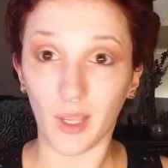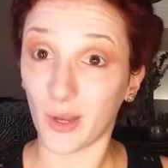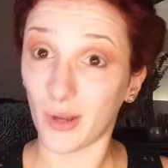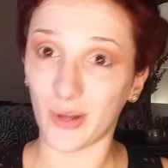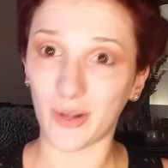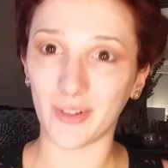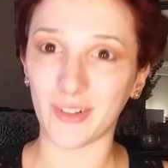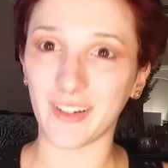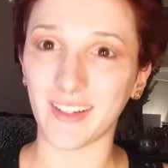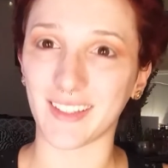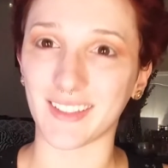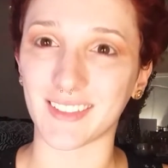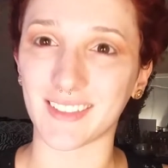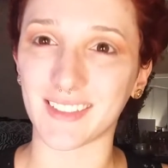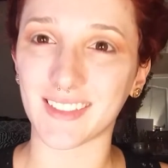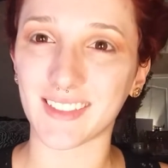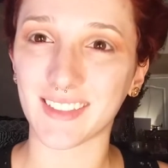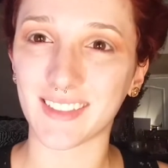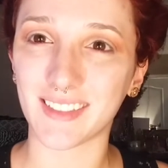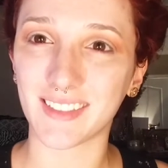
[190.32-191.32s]
All right,
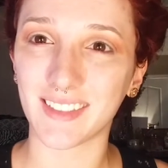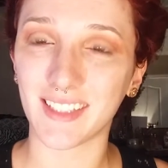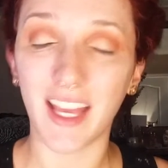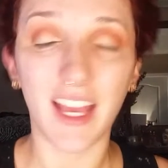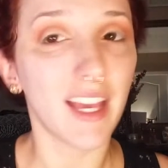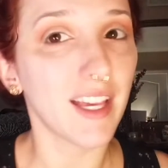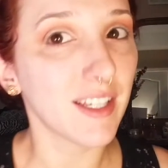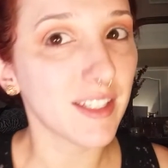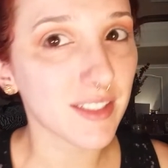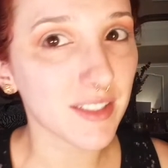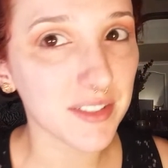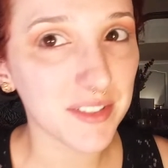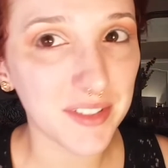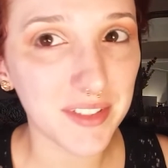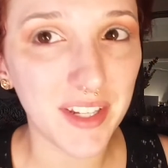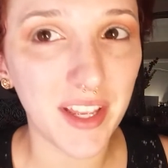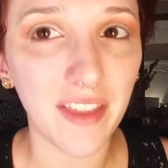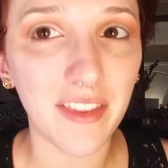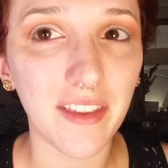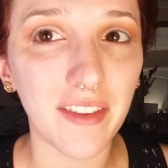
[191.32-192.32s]
so
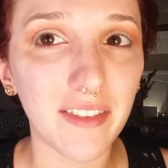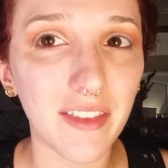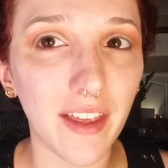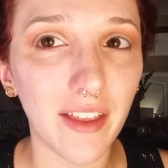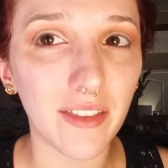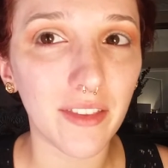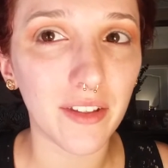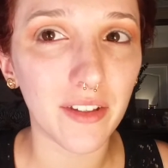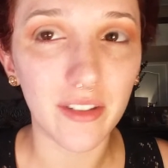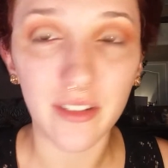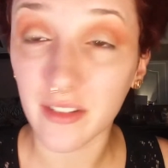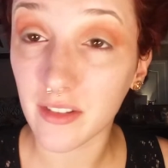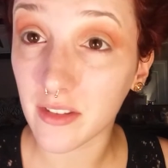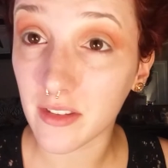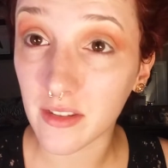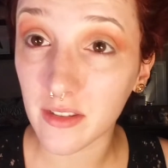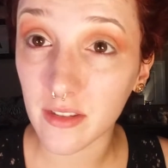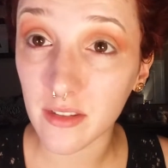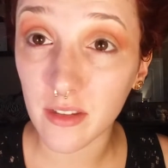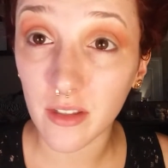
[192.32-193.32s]
now that that looks
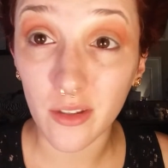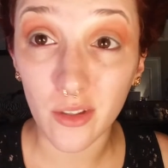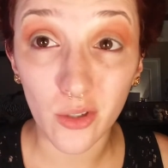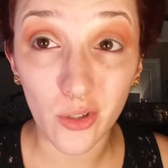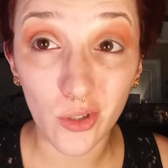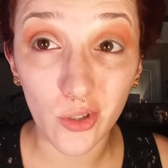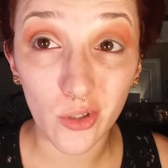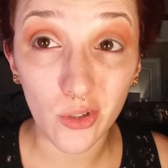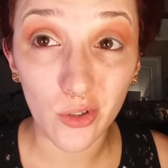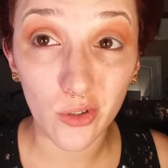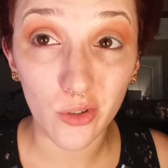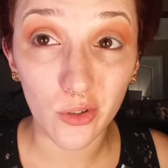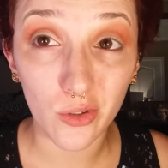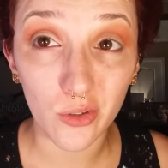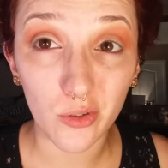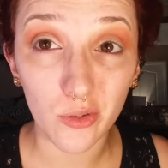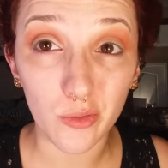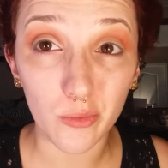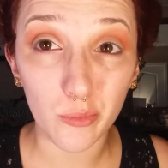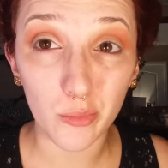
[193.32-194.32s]

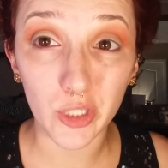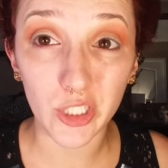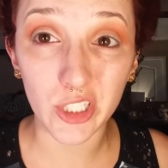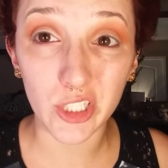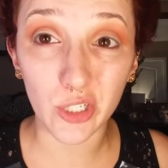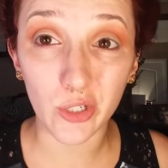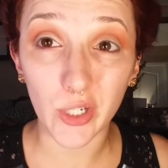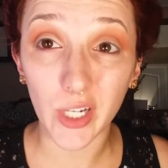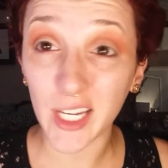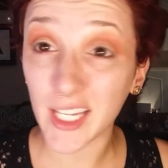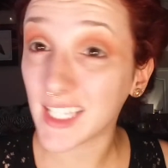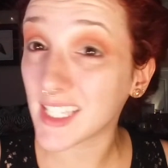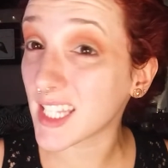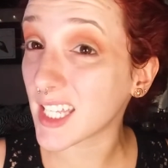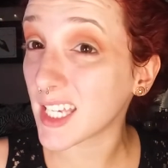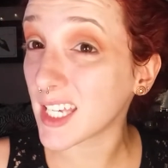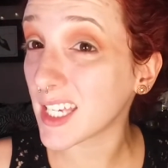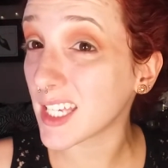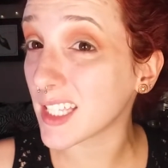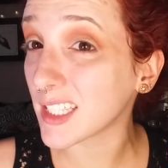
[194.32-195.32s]
pretty
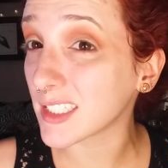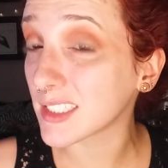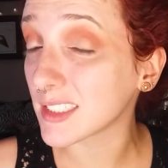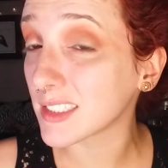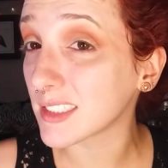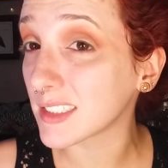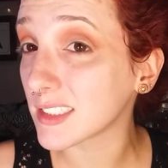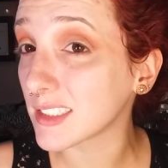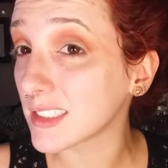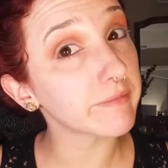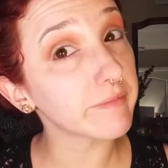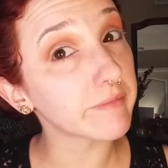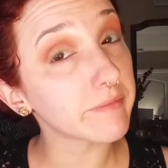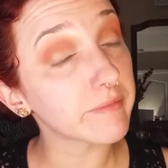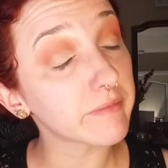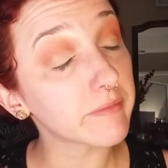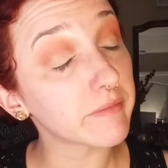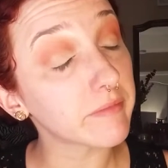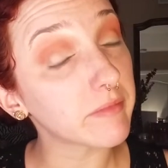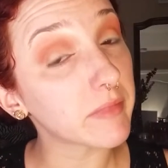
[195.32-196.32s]
crazy,
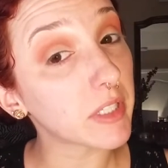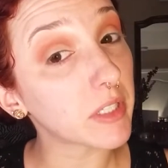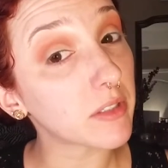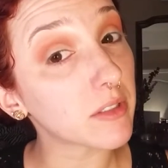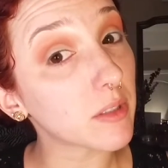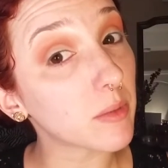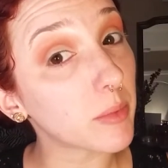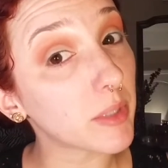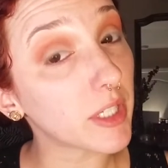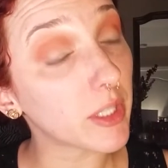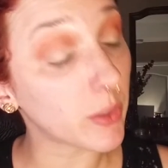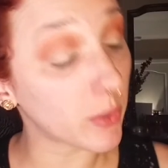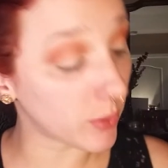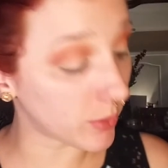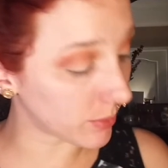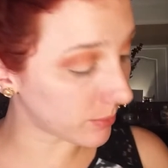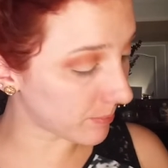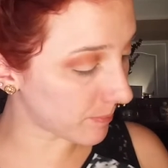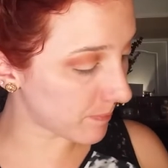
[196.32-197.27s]
it's also pretty cool.